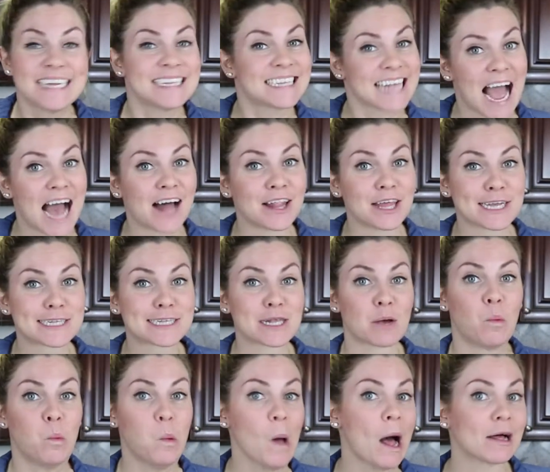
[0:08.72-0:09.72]
it's Alex.
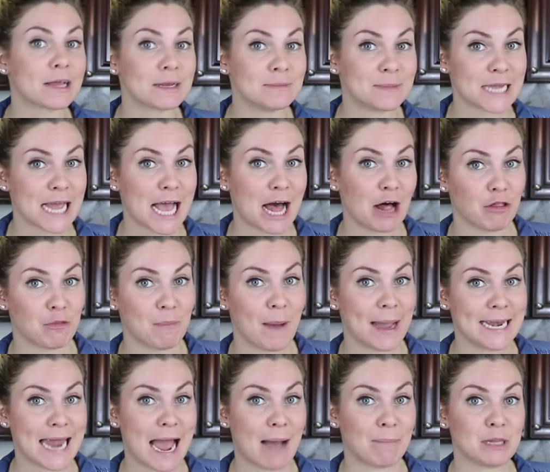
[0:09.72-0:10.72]
Welcome to Health by
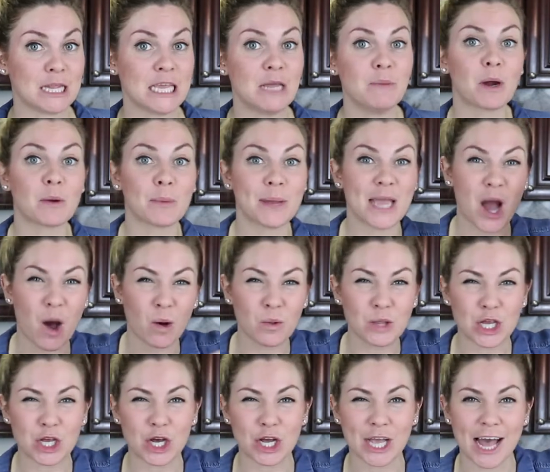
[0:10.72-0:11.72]
Napoli, where we
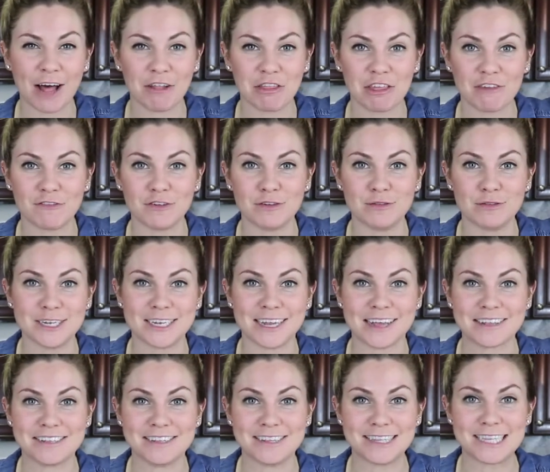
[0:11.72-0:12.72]
only cook healthy food that
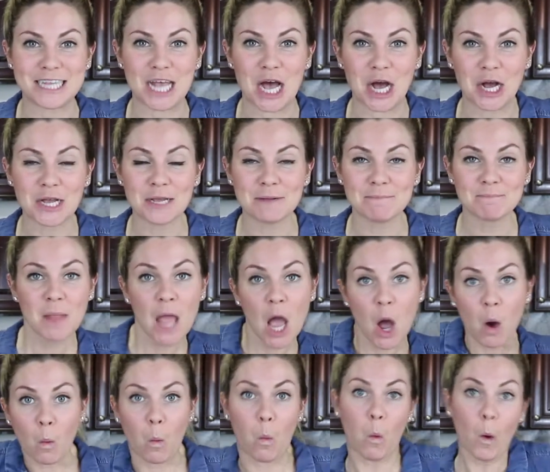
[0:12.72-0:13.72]
doesn't suck.
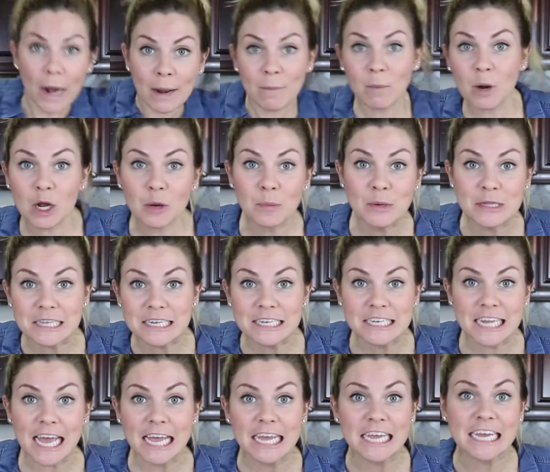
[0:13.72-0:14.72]
What I'm working with
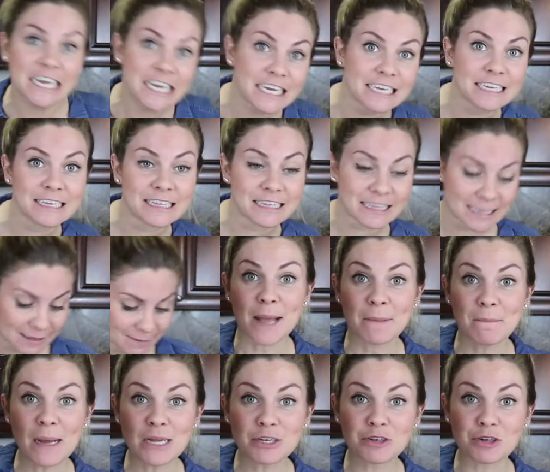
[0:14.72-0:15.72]
today is
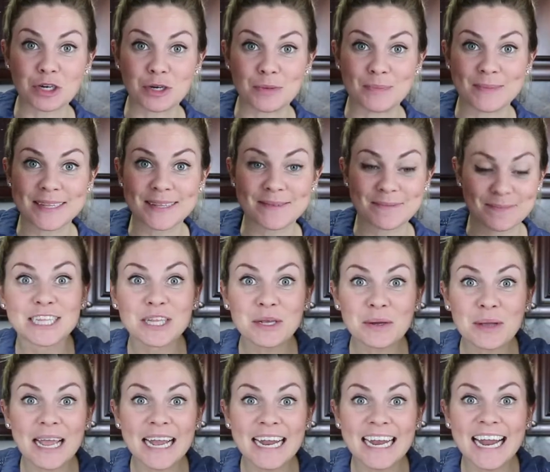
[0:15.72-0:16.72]
mushrooms,
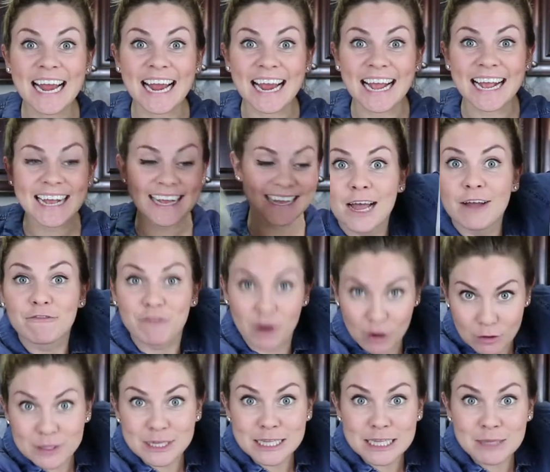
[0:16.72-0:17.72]
zucchini,
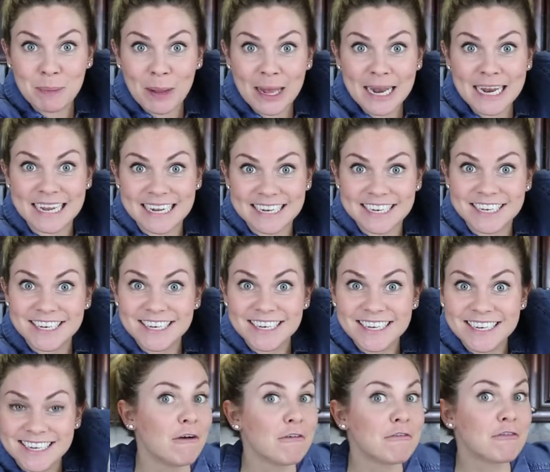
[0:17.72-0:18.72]
frozen spinach,
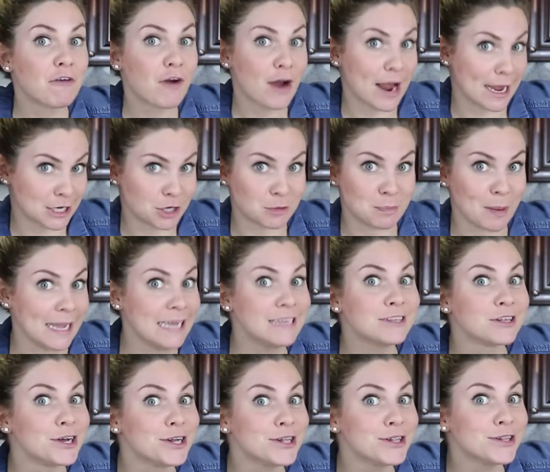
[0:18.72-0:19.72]
fresh
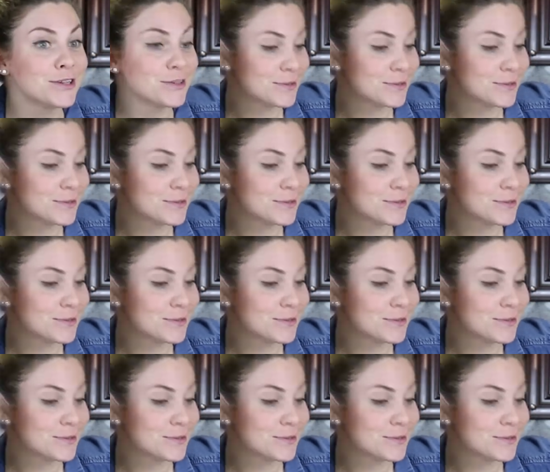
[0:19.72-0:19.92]
basil,